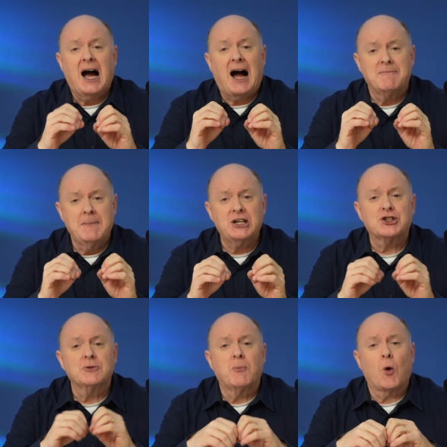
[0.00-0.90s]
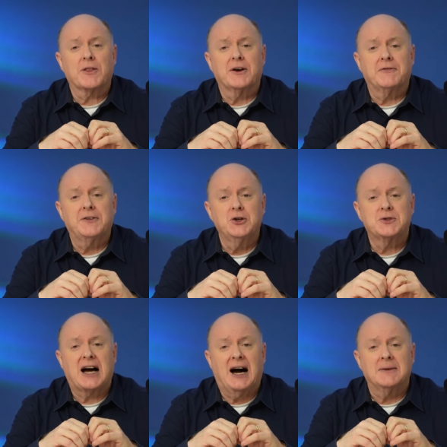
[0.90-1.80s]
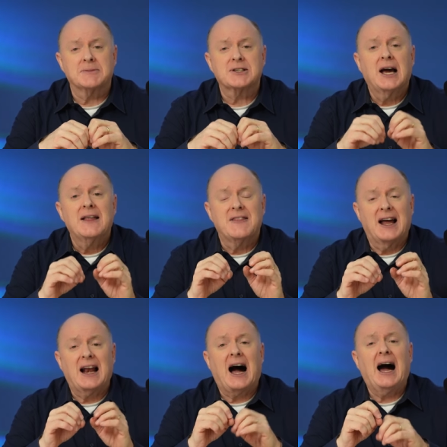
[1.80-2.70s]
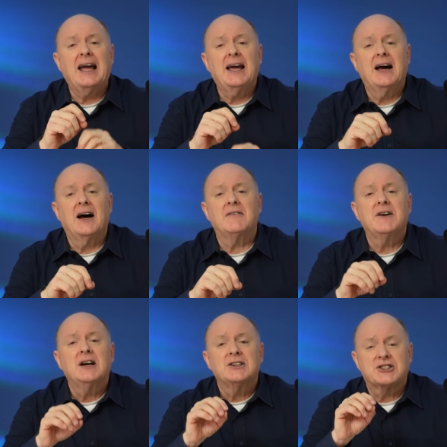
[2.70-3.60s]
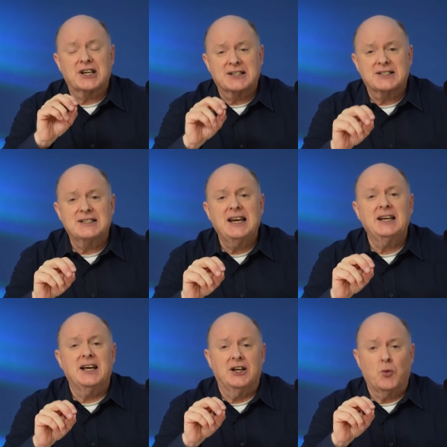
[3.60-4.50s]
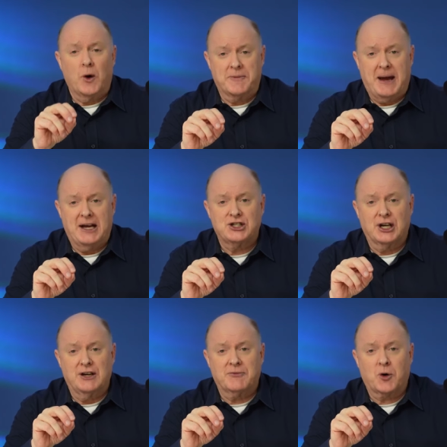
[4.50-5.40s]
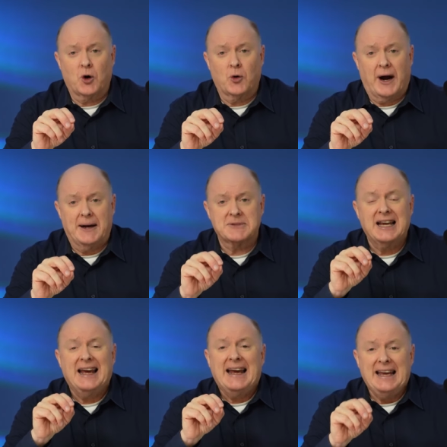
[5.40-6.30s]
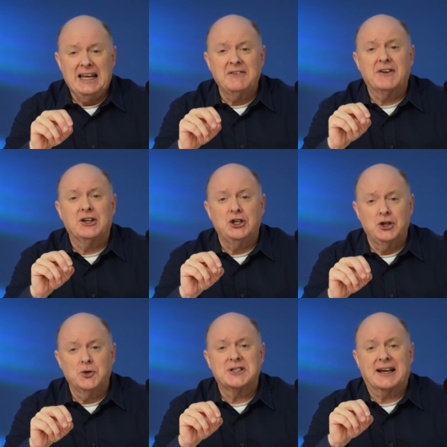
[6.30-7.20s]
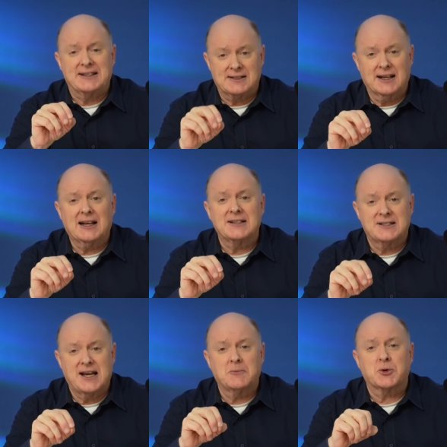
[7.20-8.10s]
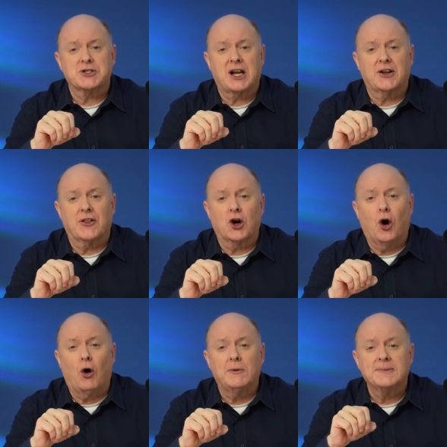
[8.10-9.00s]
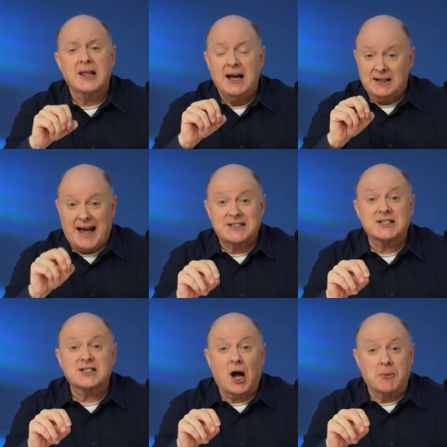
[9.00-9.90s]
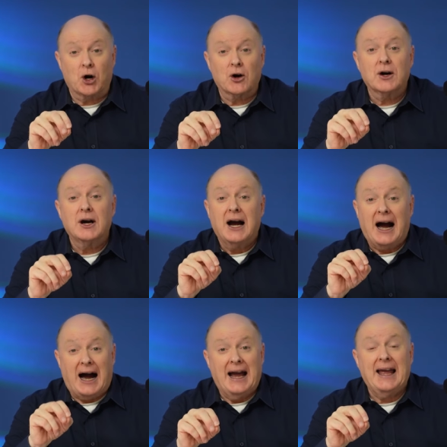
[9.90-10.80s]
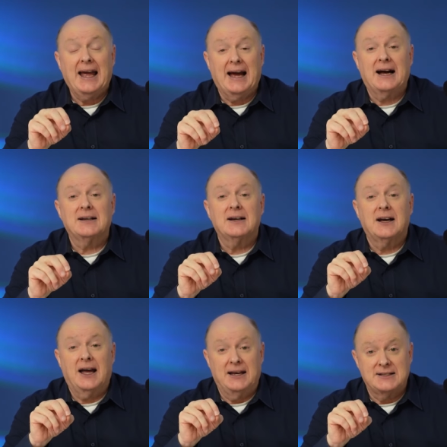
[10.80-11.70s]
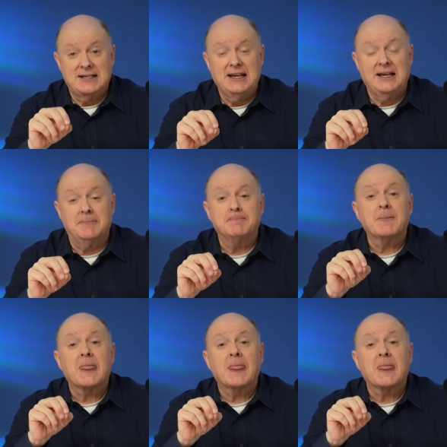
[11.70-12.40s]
I've mentioned more than a few times that I have succeeded with matching gift programs, even using as little as 10% of the goal. Last summer, I had a team